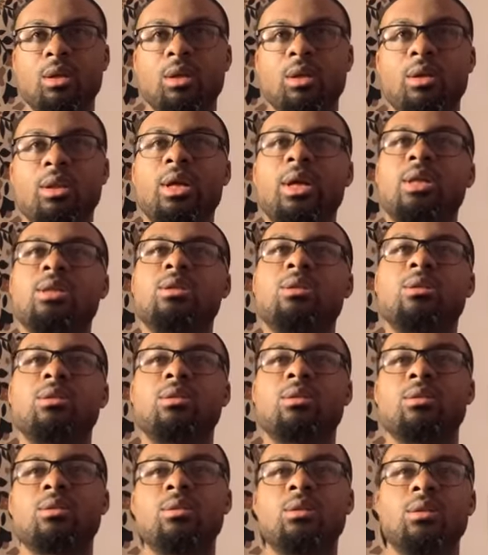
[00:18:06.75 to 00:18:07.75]

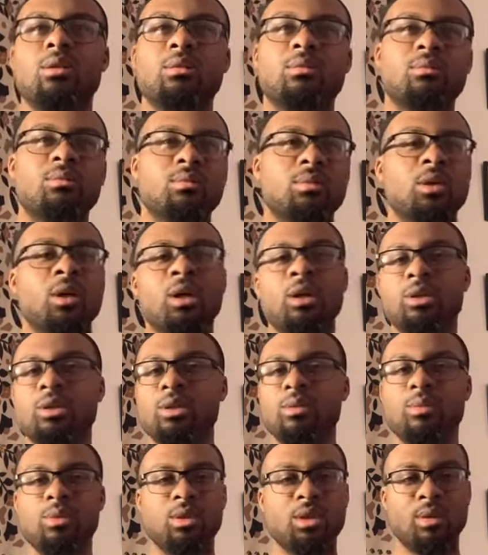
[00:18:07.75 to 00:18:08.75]
That's, look, the
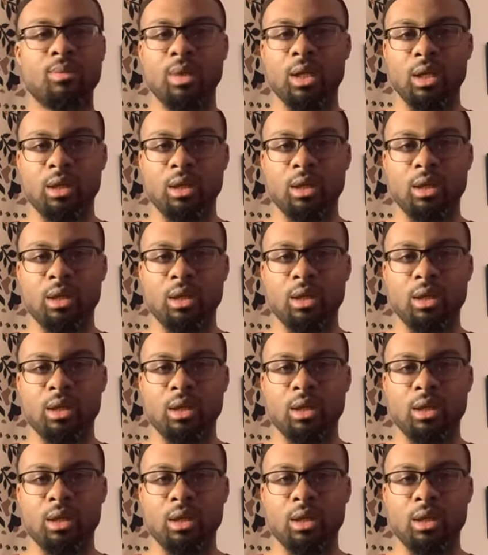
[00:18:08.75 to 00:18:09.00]
hardship was coming